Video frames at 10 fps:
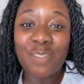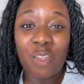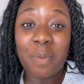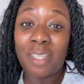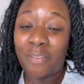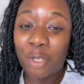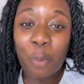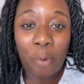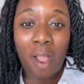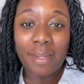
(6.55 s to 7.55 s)
We've been living
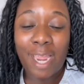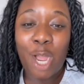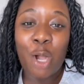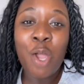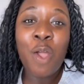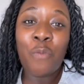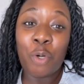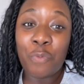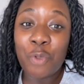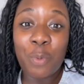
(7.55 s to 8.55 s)
abroad now
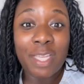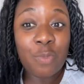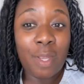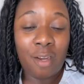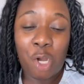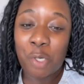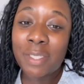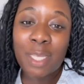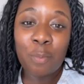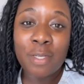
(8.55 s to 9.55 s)
for a few weeks. We are
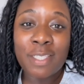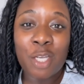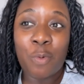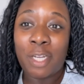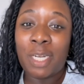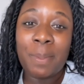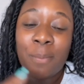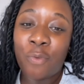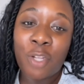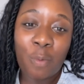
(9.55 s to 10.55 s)
currently in Brazil. We're going to be
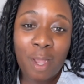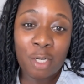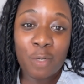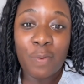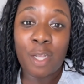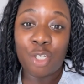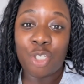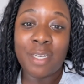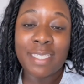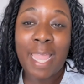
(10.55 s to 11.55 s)
moving around to different countries.